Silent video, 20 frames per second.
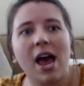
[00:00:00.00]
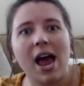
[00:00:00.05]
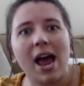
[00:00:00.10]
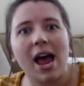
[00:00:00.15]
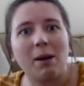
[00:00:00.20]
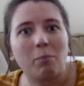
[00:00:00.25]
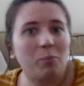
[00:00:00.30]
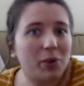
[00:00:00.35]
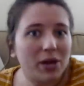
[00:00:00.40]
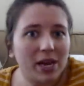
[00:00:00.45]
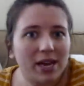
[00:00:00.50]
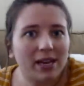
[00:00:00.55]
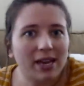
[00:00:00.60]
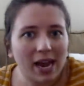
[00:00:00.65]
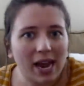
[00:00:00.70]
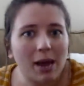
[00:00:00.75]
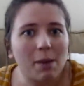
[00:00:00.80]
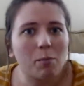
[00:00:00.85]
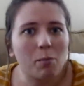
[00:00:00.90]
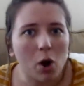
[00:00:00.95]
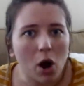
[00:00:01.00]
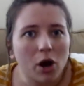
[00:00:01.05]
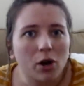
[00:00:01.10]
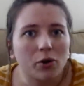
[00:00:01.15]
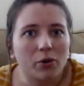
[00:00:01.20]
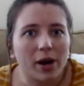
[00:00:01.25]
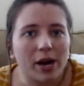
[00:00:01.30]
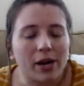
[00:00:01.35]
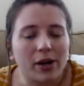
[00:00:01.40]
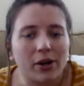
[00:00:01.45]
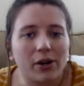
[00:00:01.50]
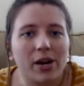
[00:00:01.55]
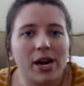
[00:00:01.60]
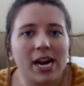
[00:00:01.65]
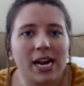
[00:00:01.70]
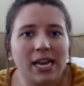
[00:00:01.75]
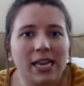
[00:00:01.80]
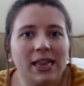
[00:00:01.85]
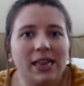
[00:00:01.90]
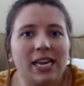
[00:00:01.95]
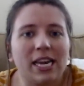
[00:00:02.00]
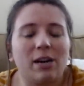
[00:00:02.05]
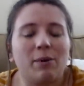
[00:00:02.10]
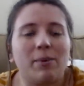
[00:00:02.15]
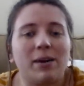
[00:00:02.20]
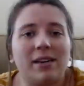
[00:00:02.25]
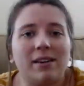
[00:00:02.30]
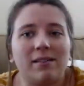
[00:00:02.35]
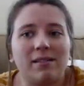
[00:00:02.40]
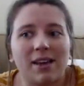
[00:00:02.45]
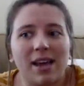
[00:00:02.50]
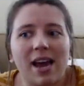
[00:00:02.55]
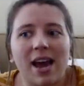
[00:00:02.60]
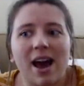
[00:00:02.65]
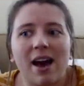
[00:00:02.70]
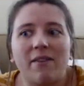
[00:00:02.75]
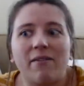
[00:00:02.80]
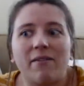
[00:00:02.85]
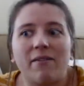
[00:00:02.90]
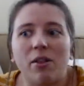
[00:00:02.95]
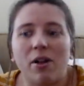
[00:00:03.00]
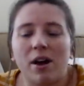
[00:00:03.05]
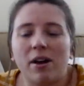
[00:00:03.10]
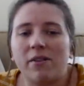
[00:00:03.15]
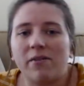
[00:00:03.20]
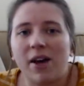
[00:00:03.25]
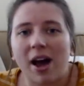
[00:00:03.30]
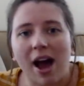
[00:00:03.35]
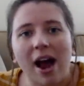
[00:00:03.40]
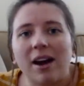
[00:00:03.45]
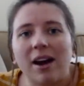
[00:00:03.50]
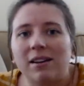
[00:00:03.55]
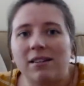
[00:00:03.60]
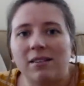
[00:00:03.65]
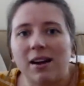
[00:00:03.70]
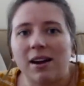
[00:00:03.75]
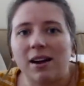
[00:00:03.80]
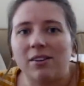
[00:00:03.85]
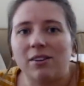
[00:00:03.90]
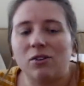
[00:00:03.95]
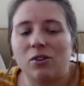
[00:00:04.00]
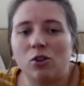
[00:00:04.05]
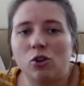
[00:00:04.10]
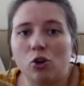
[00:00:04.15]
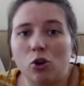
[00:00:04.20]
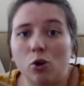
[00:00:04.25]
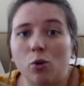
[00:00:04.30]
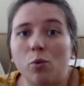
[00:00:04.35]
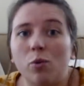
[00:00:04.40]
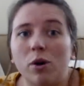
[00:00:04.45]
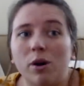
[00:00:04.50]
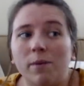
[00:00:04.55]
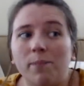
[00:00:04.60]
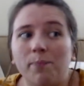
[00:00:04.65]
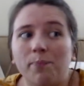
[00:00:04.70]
and being a moderator in there, because they have a lot of access to